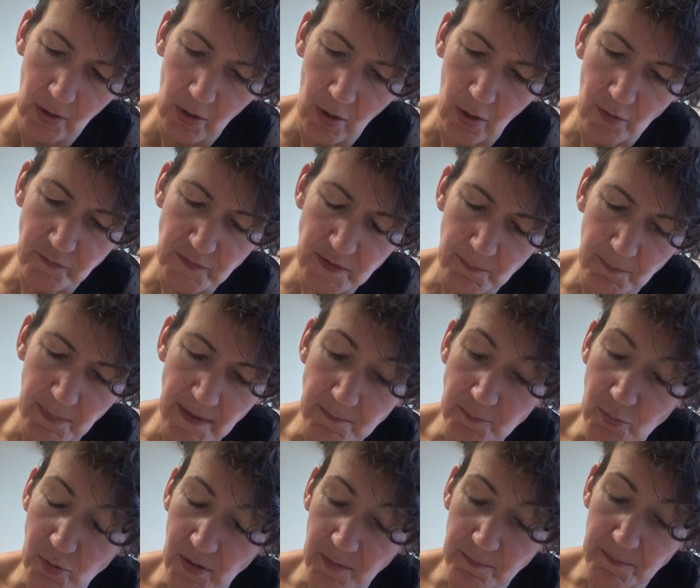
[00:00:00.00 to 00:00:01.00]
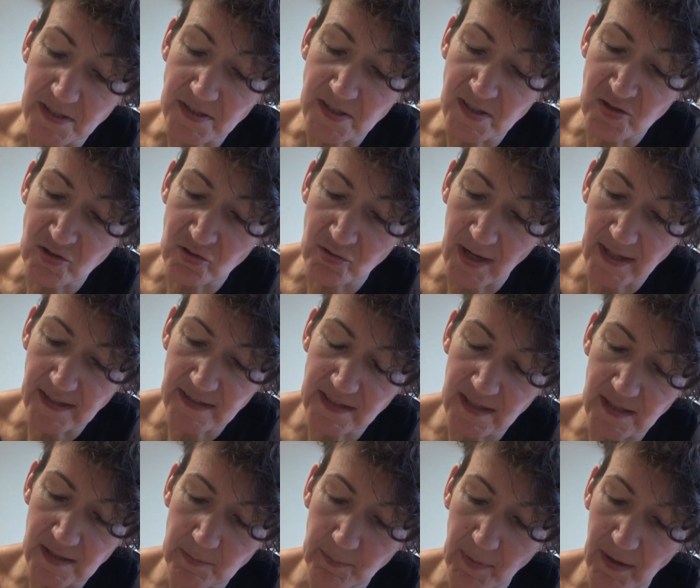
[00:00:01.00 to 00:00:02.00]
Often people can be
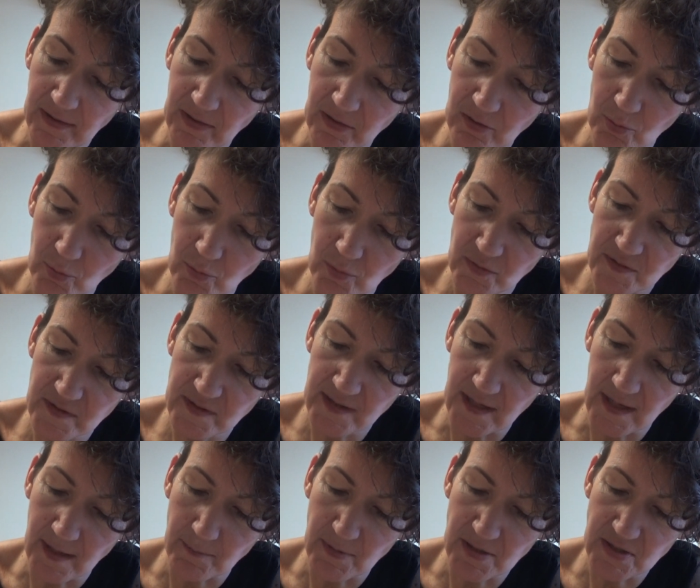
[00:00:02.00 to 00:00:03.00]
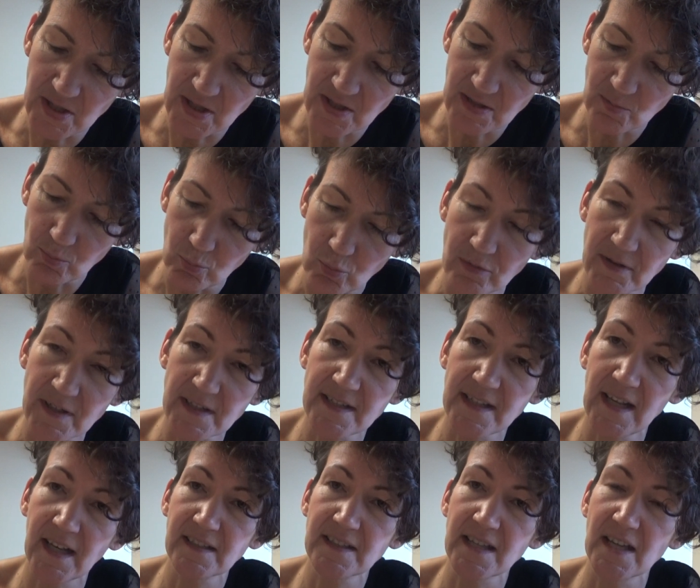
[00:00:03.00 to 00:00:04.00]
distracted by thoughts, images, worries,
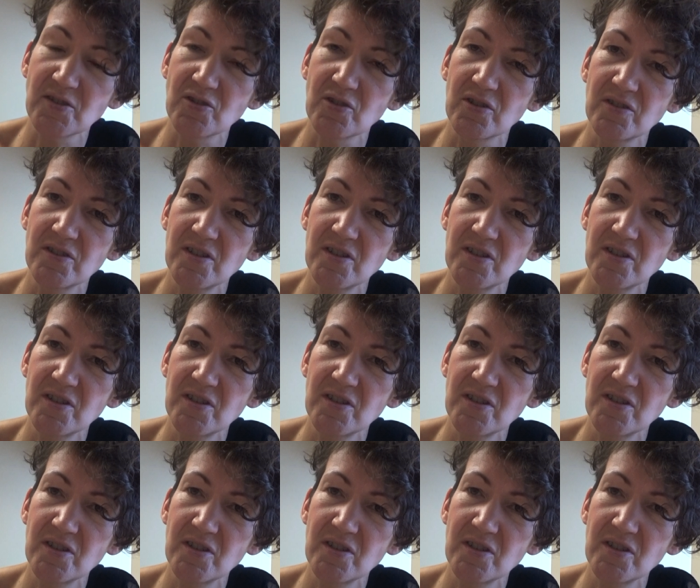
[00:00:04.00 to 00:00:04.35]
etc.